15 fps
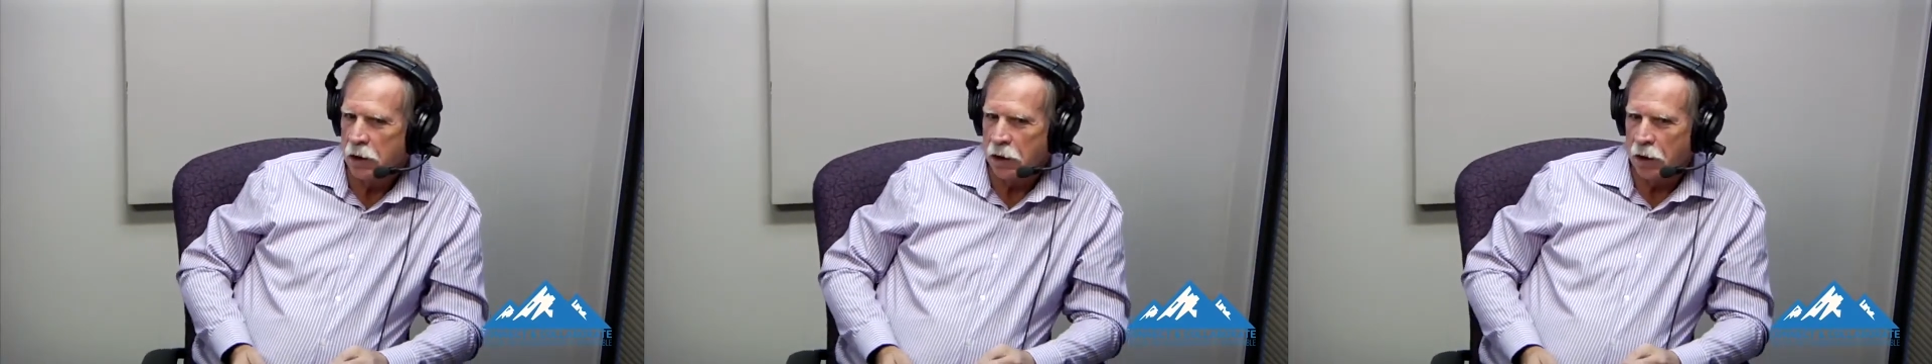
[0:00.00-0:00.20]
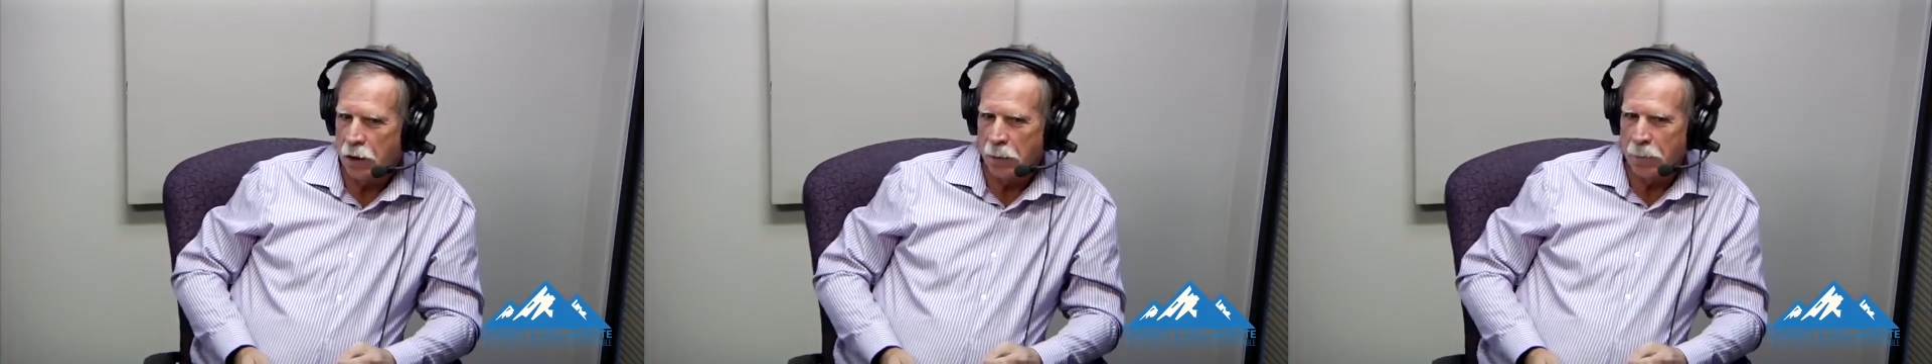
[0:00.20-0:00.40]

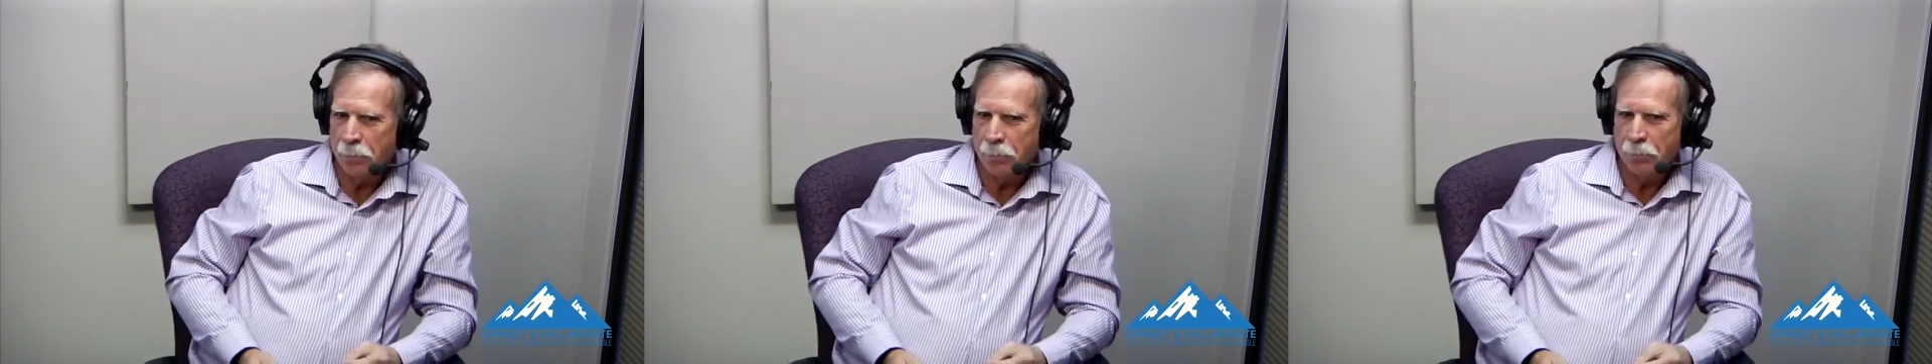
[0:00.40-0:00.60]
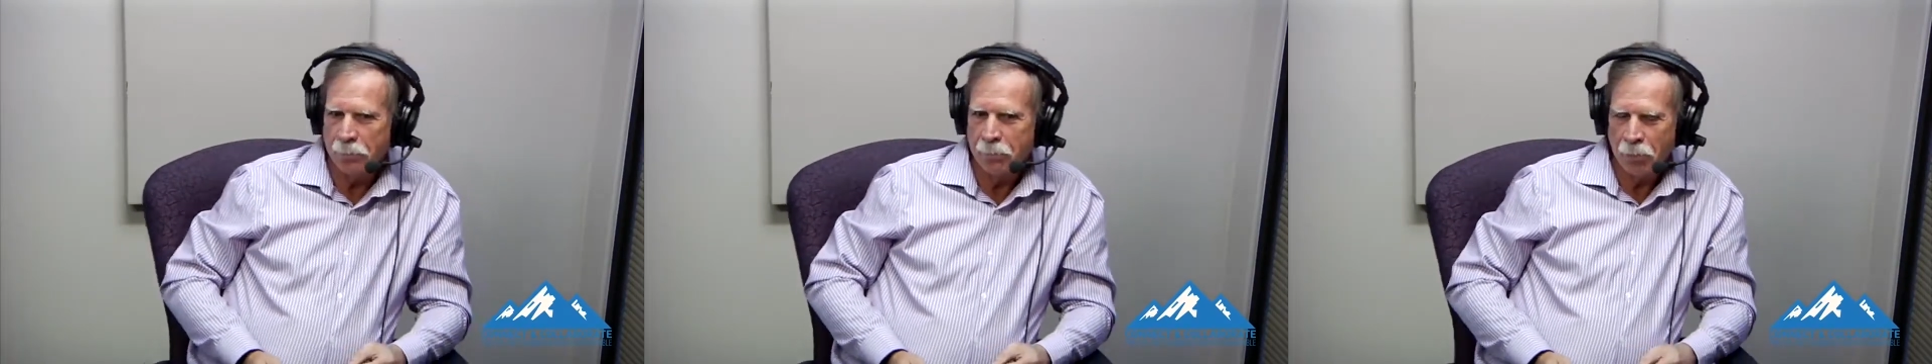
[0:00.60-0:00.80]
Um,
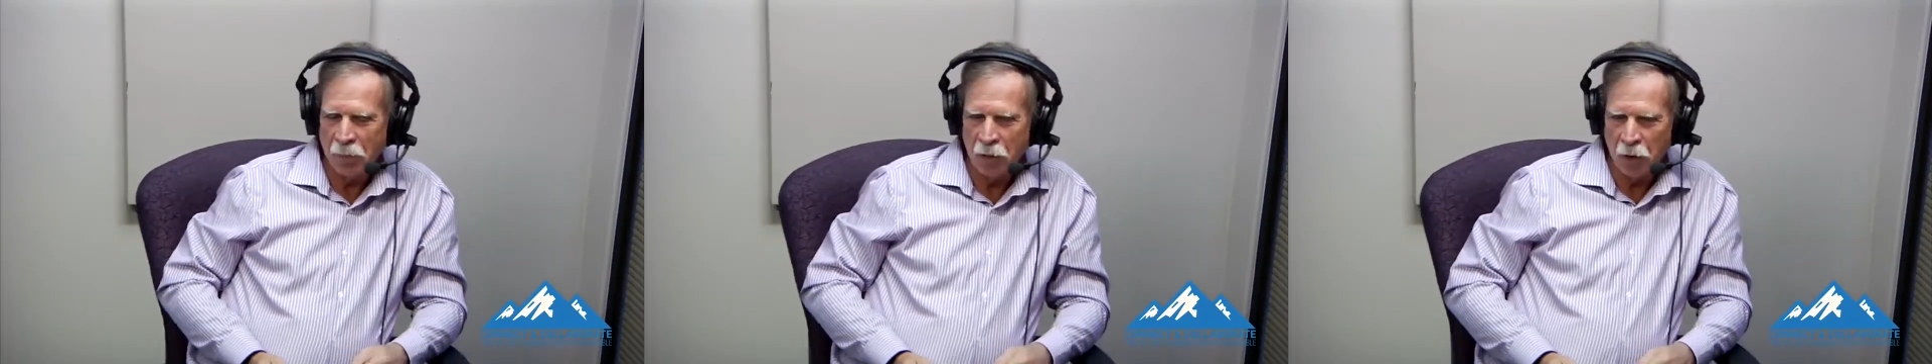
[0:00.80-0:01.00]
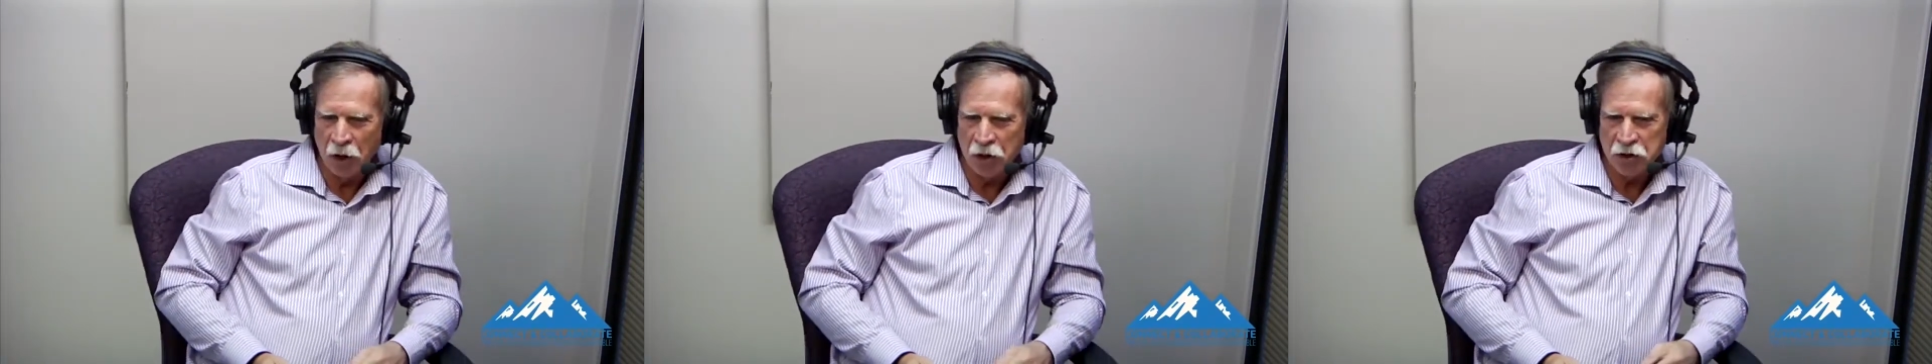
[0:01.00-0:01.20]

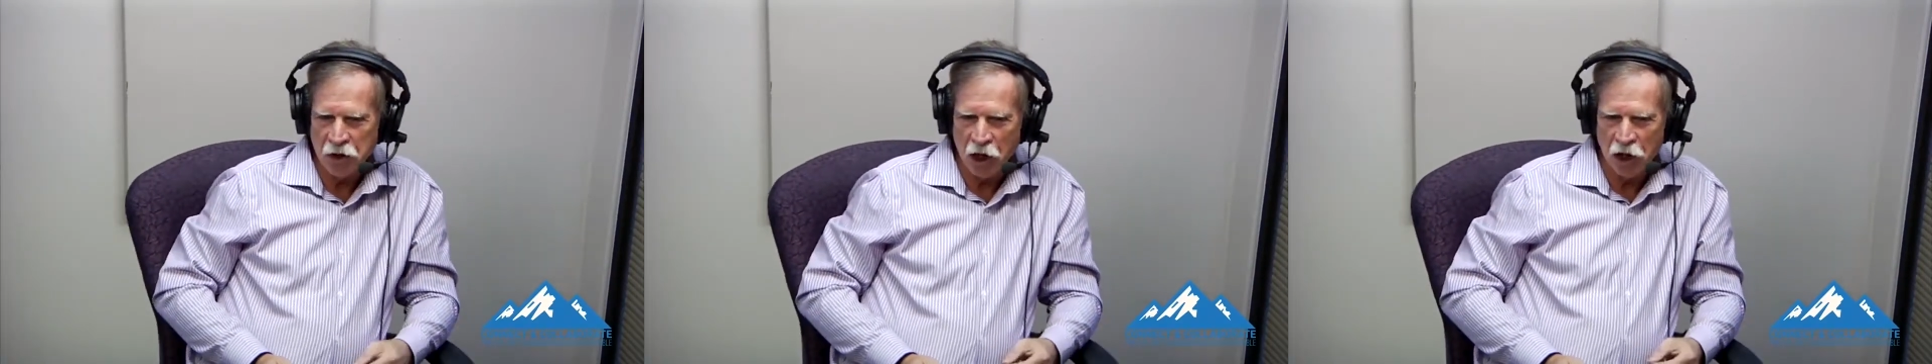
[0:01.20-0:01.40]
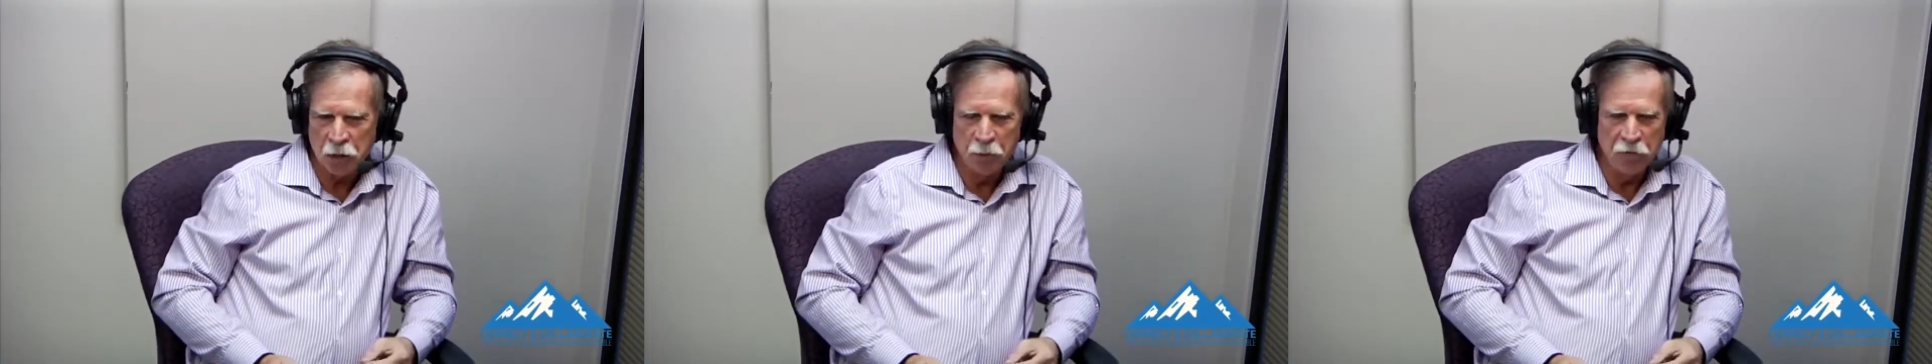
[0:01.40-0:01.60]
you know, I
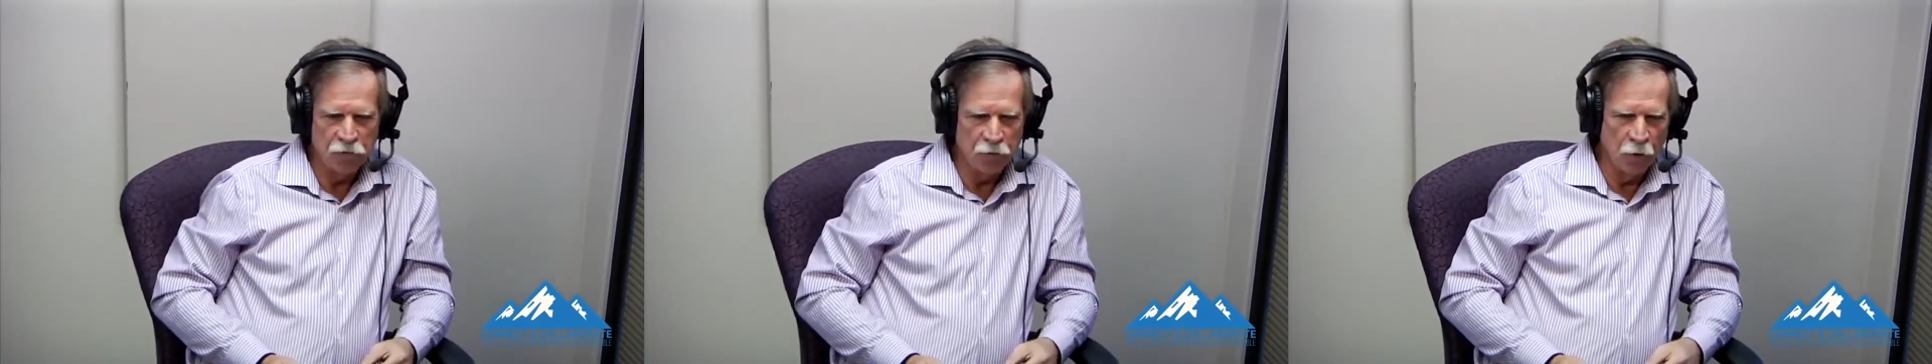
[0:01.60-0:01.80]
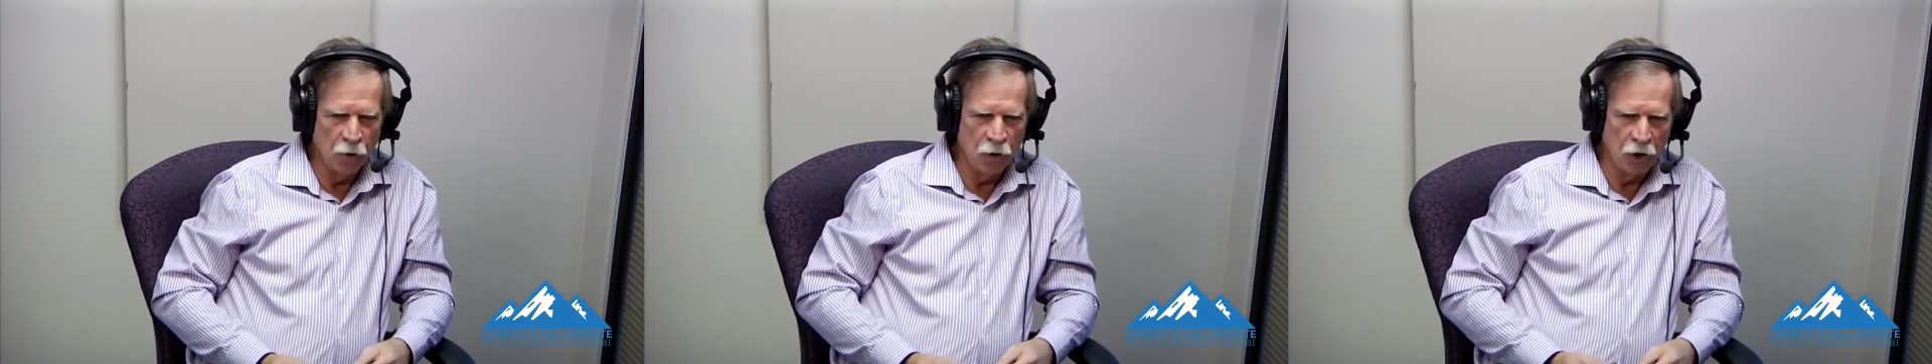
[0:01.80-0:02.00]
talked
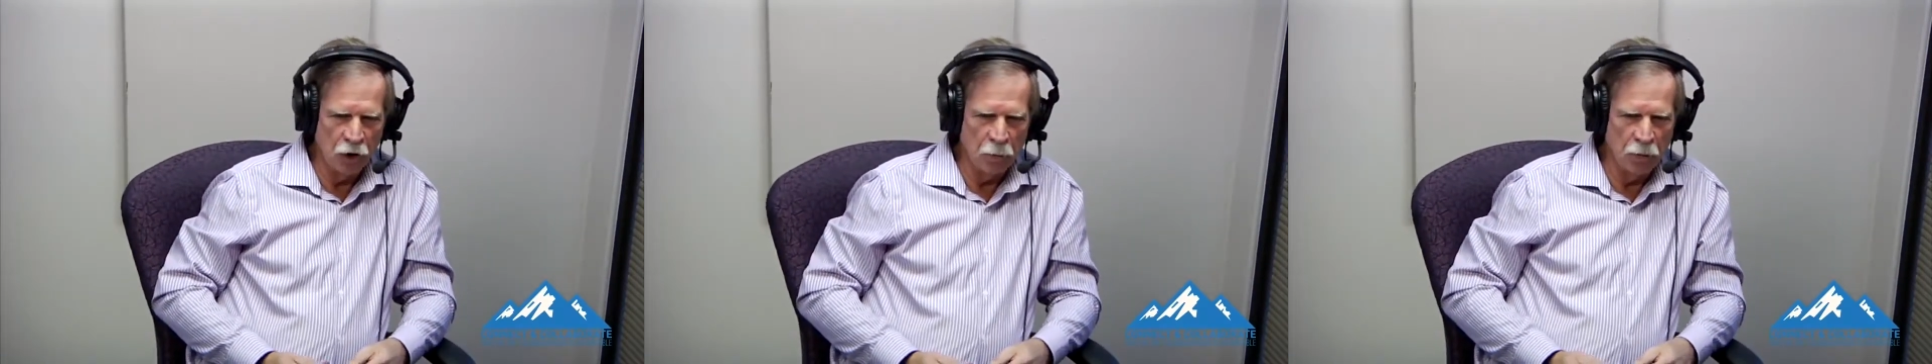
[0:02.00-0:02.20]
before